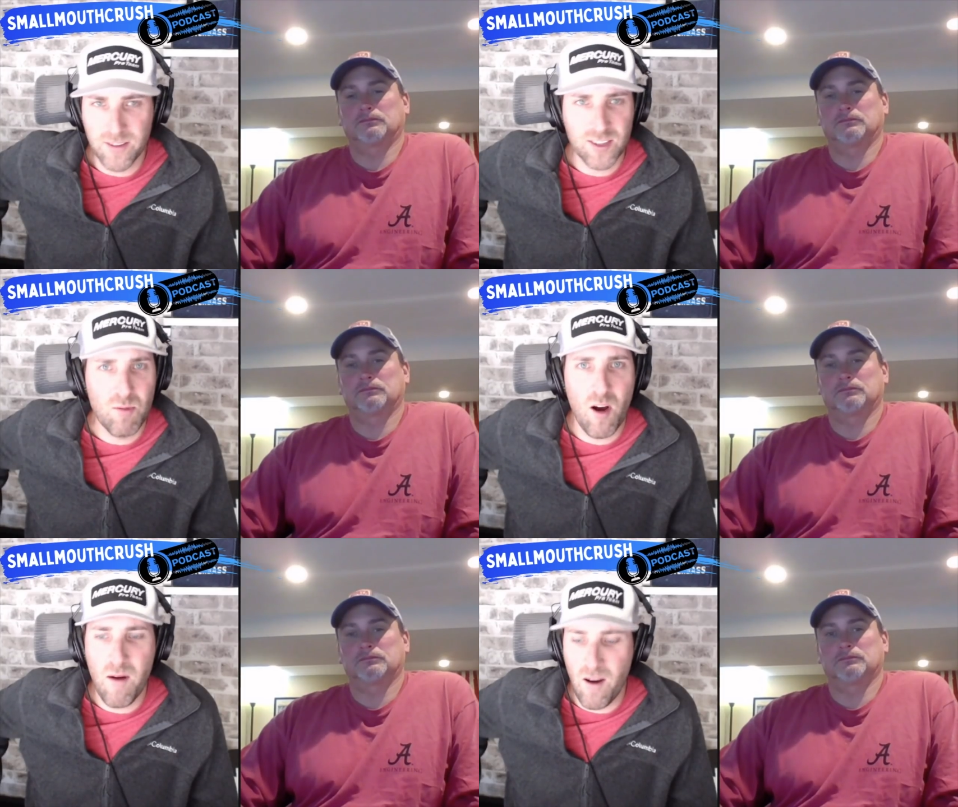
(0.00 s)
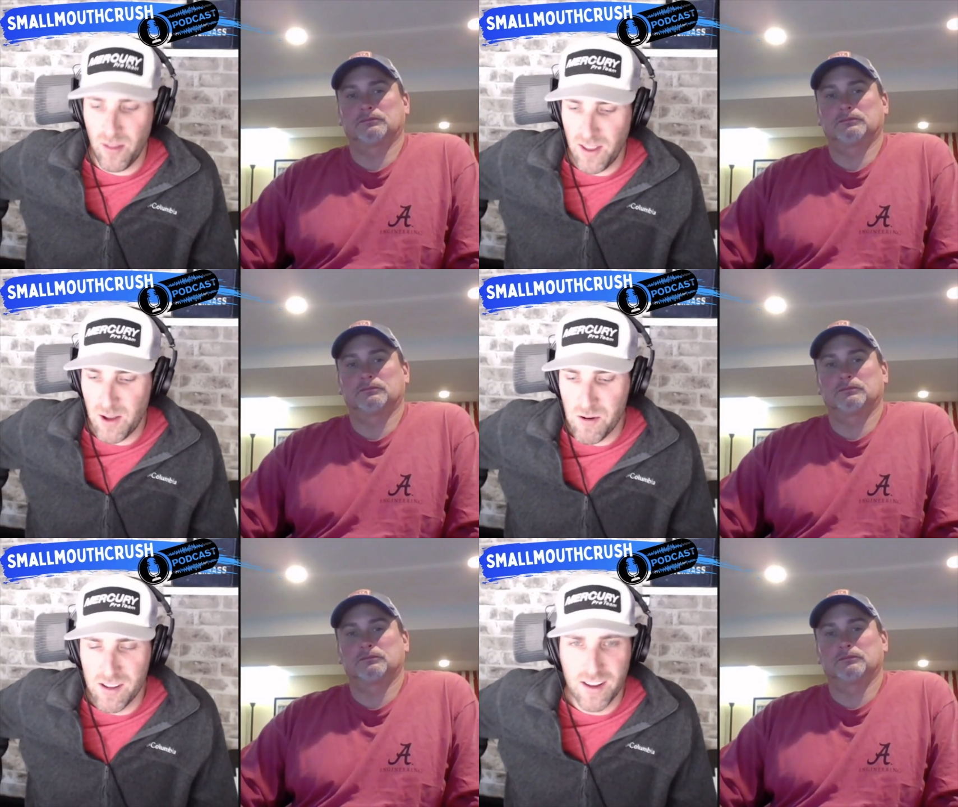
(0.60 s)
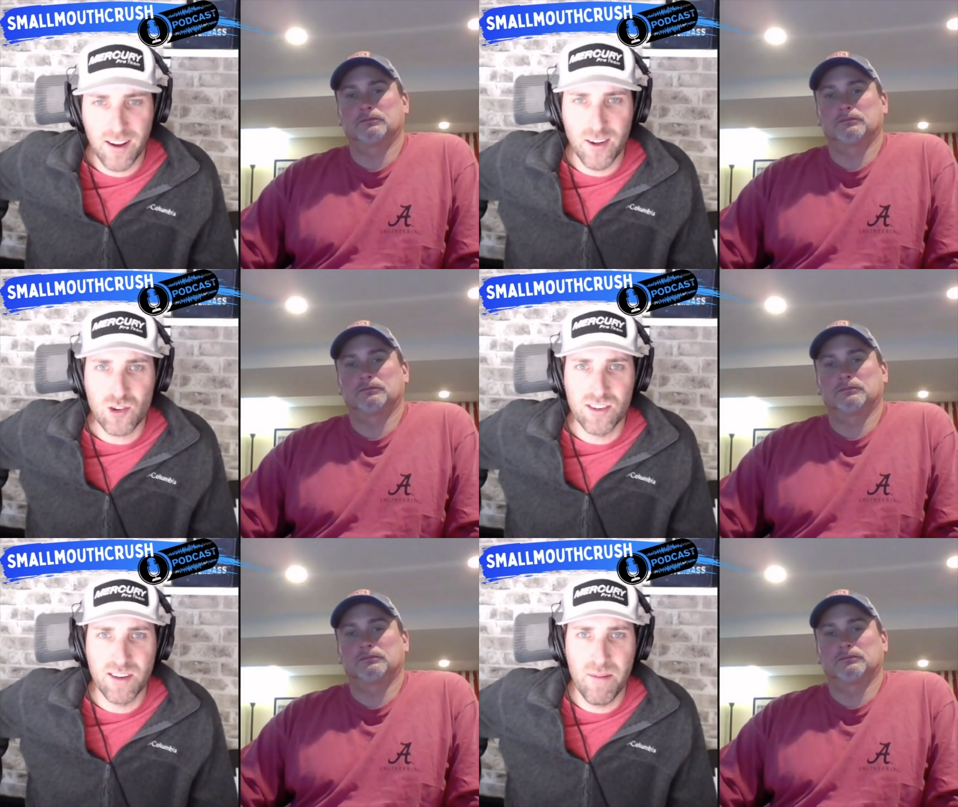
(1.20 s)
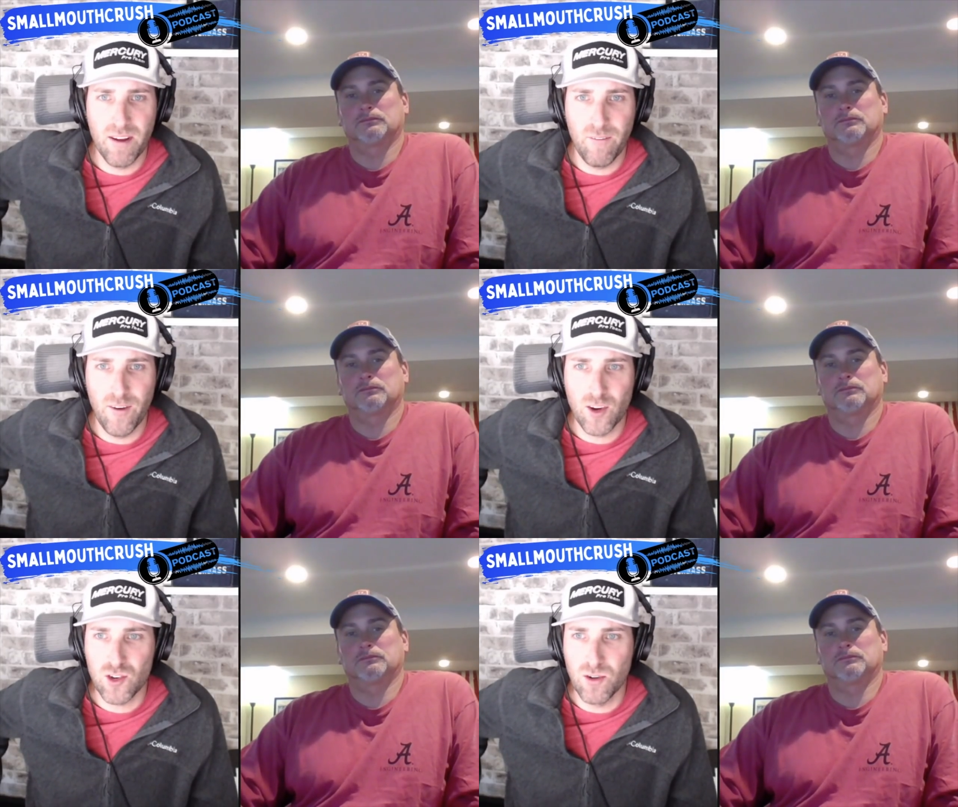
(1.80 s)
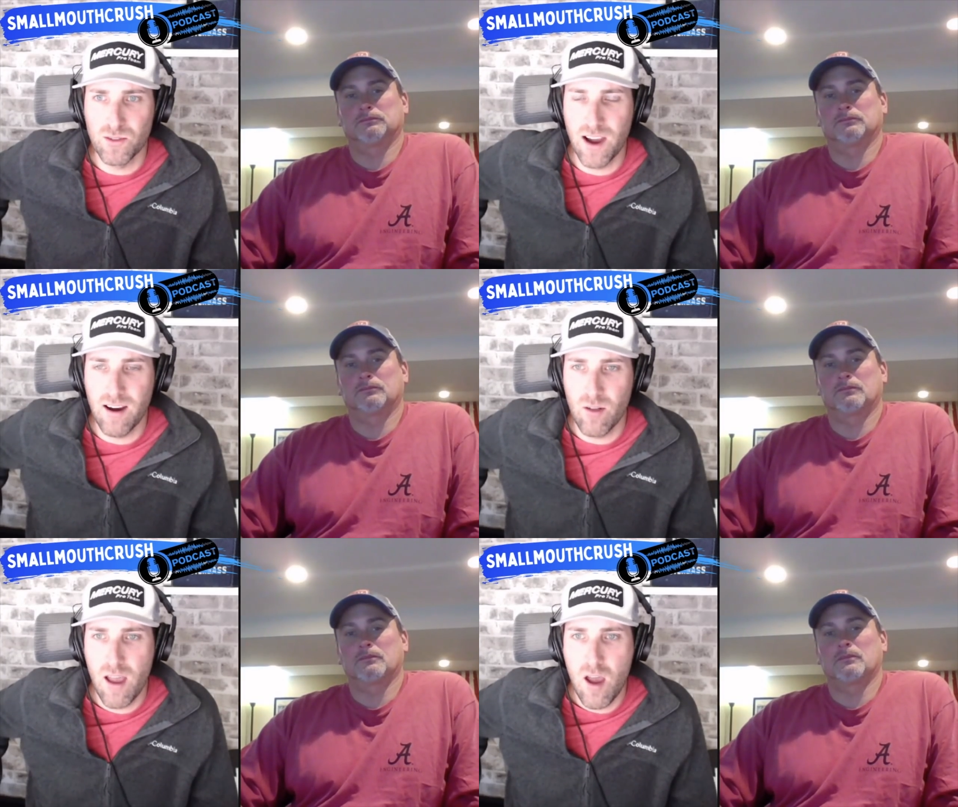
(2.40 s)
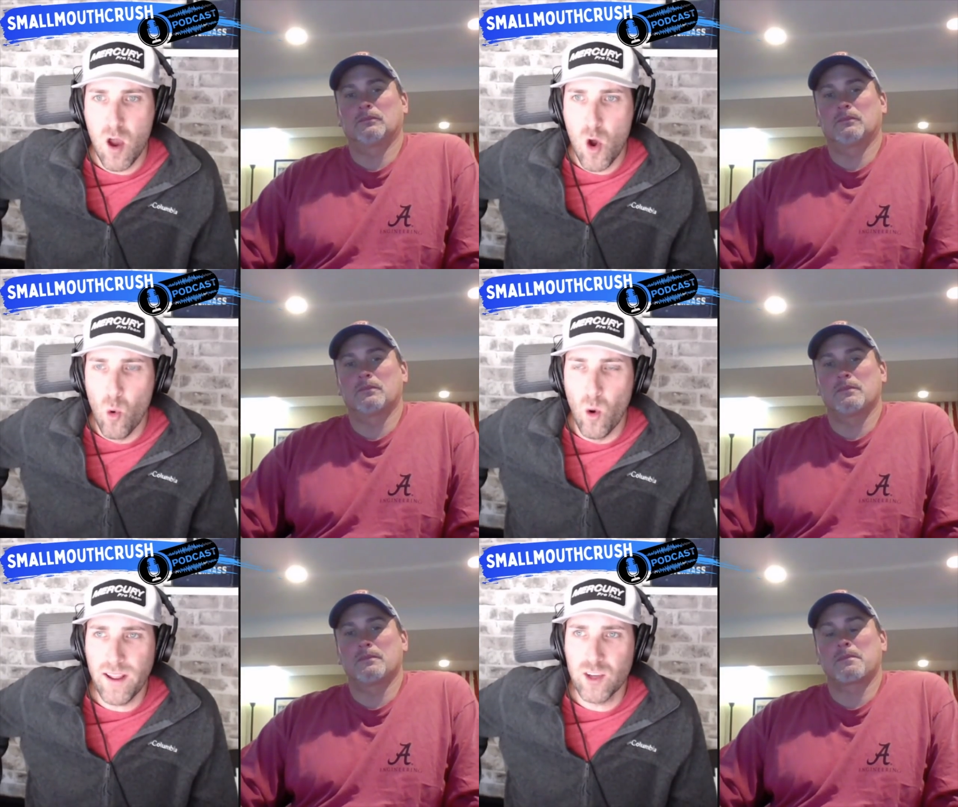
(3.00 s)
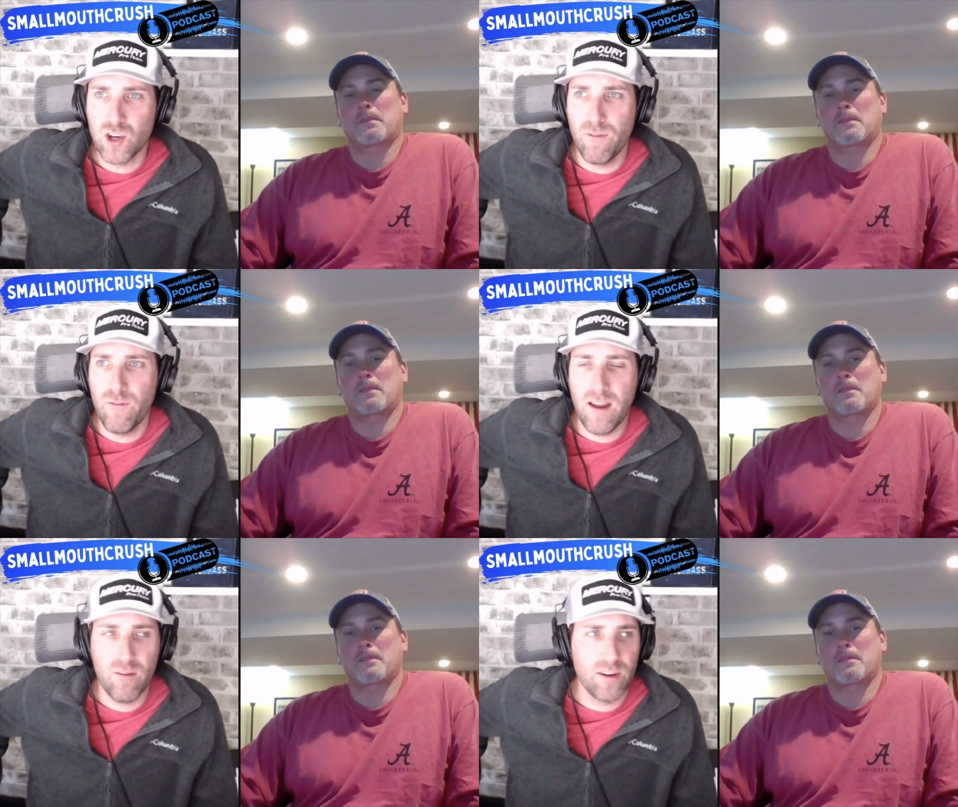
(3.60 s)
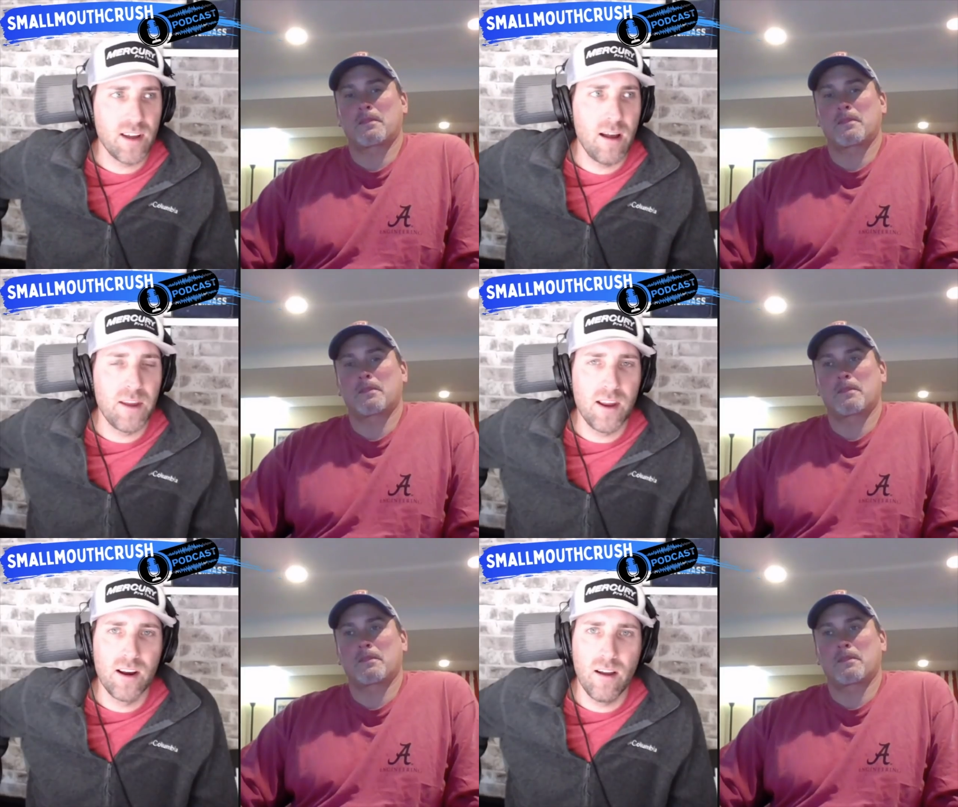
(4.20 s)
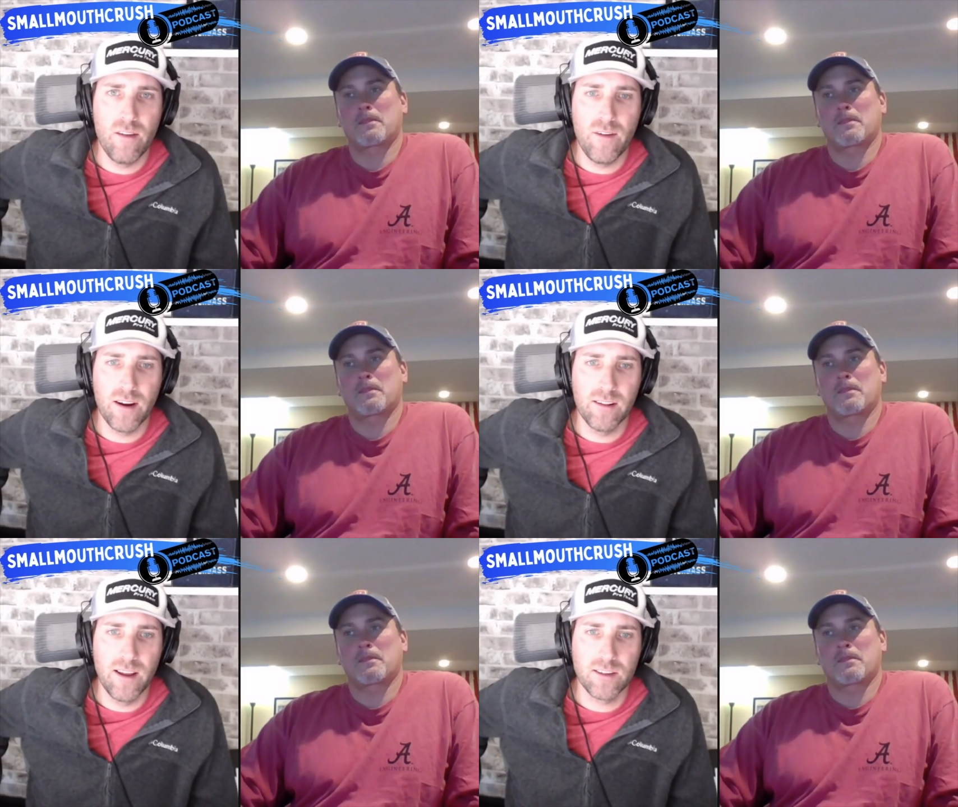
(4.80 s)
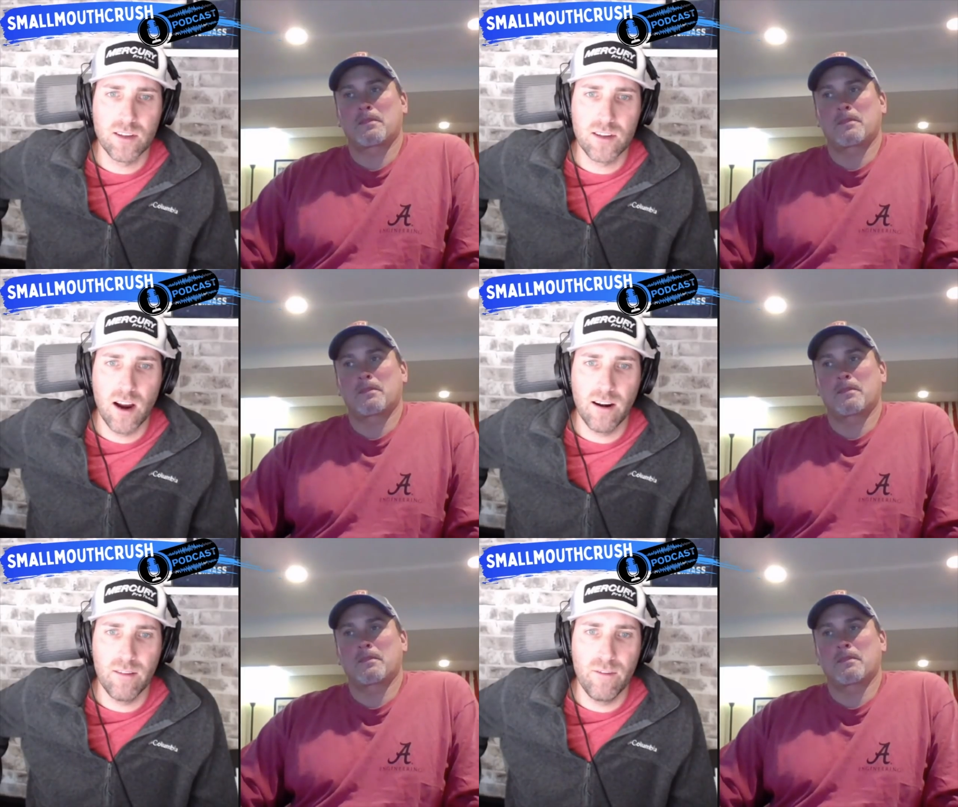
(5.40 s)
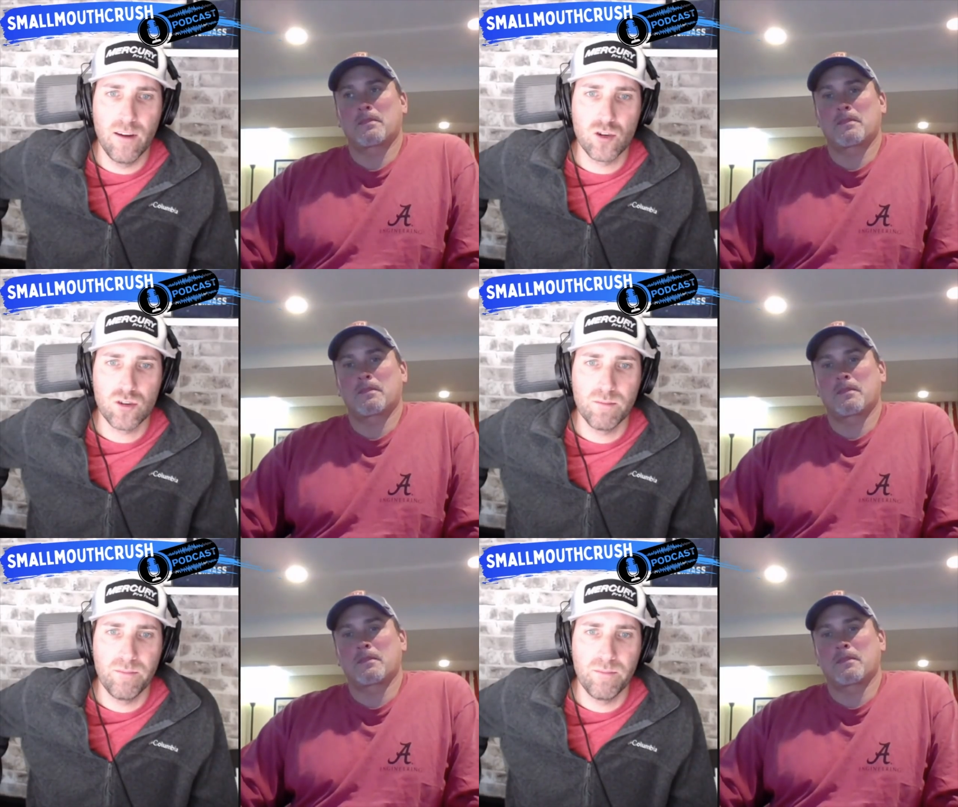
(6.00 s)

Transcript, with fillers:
Speaker 1: smallmouth anywhere in the country is a big fish, no doubt. What is your favorite time of year on the Finger Lakes to target fish?